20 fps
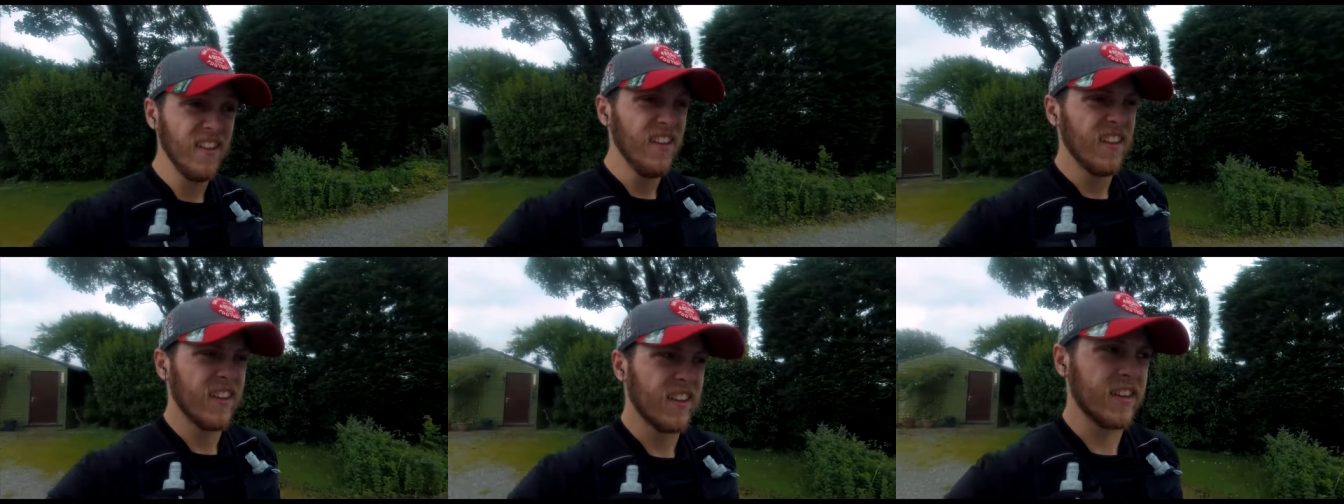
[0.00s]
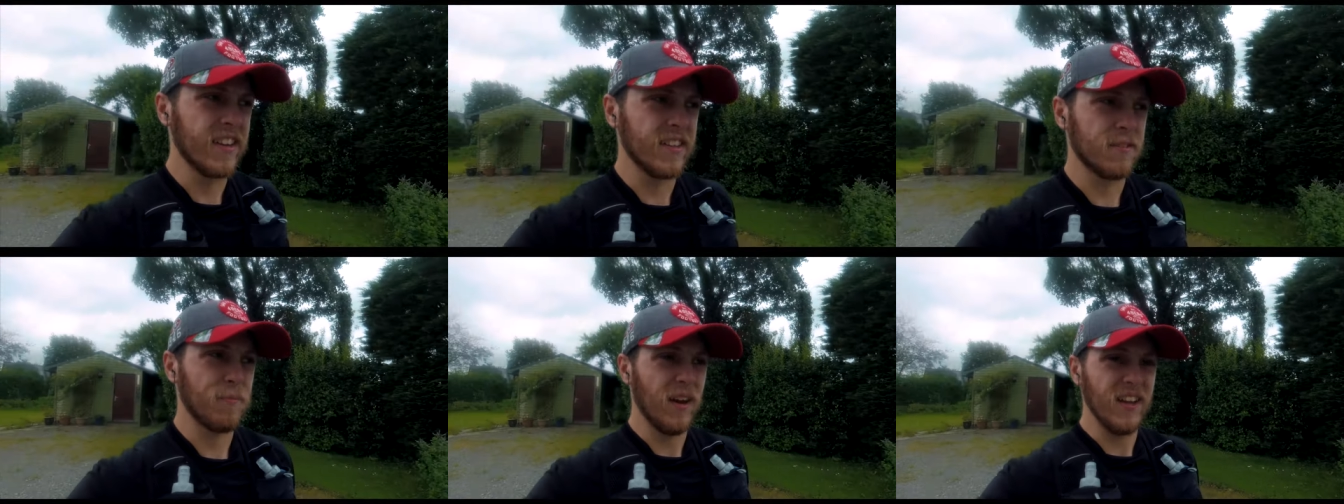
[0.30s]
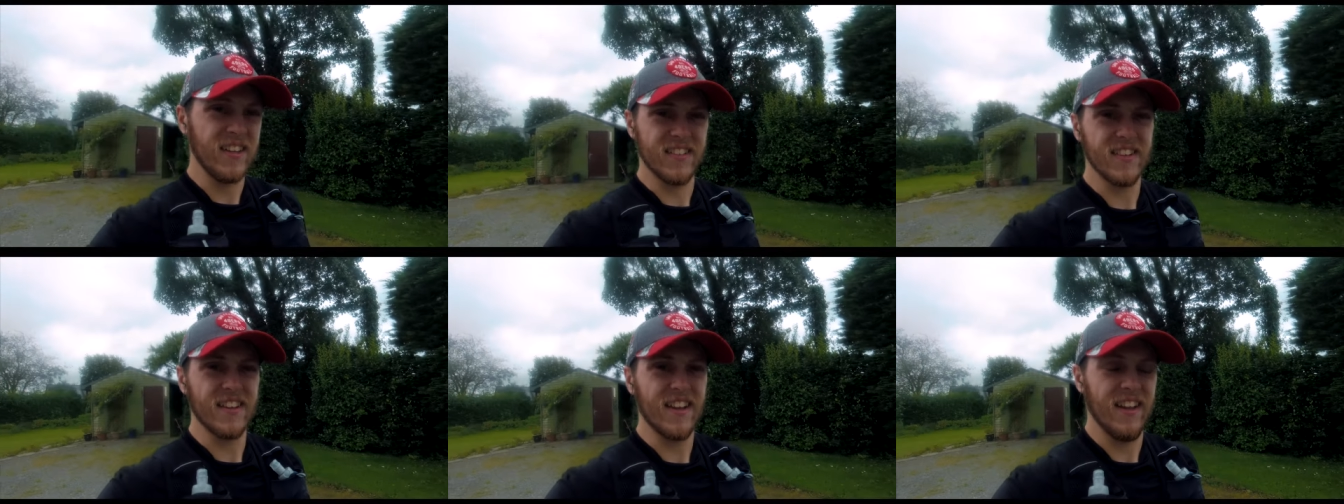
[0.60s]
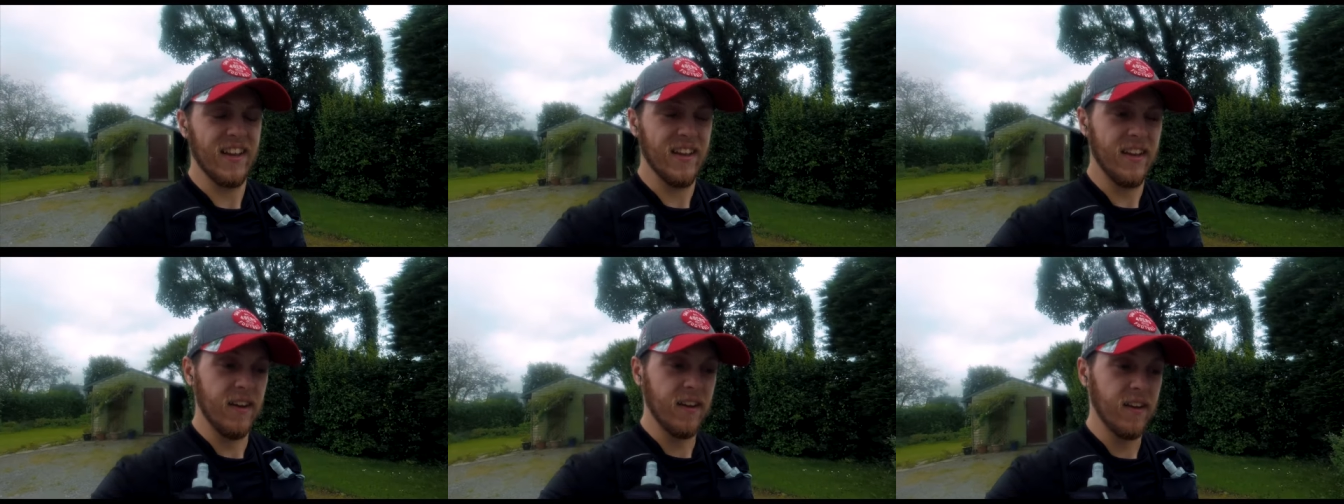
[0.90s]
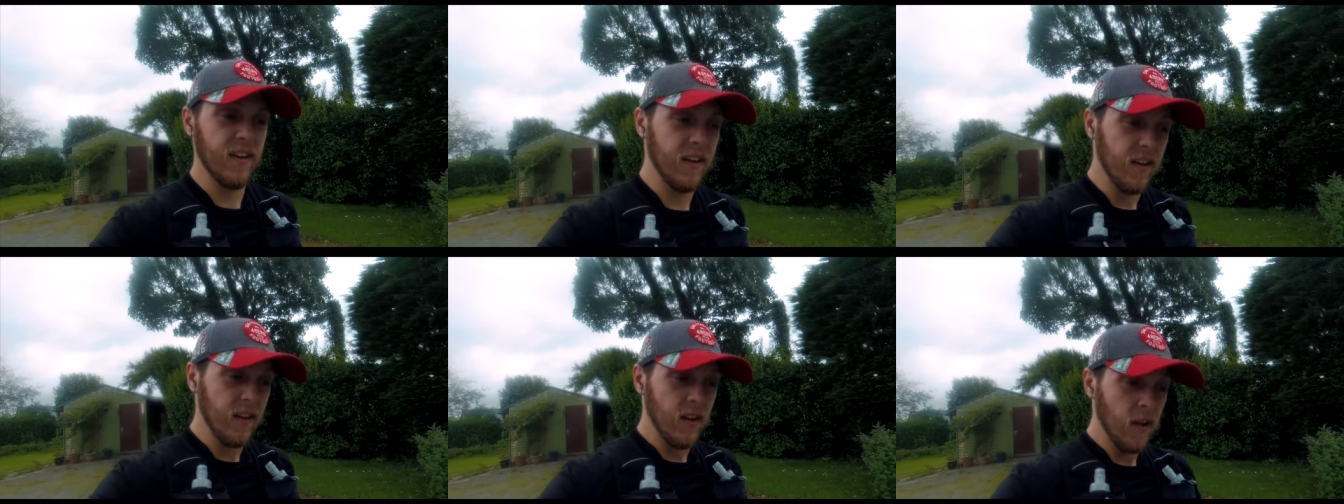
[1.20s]
because basically
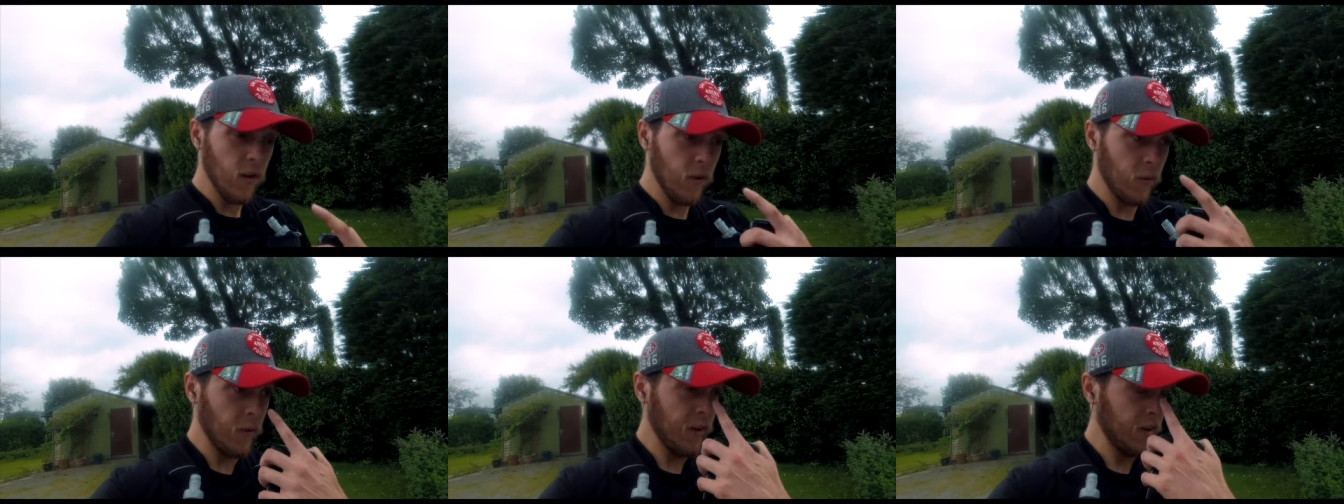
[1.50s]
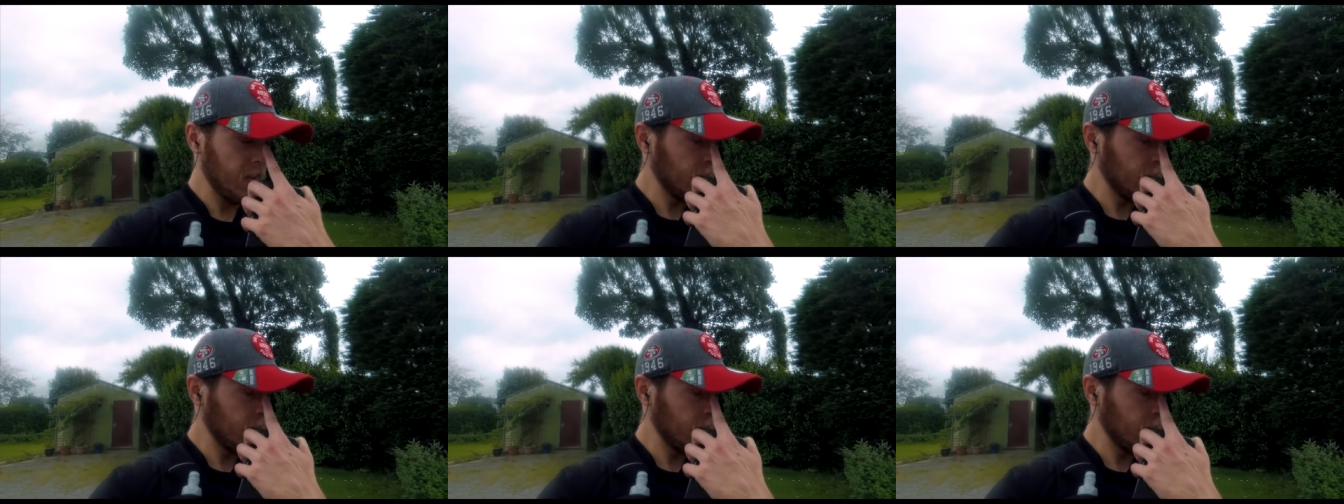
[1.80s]
when I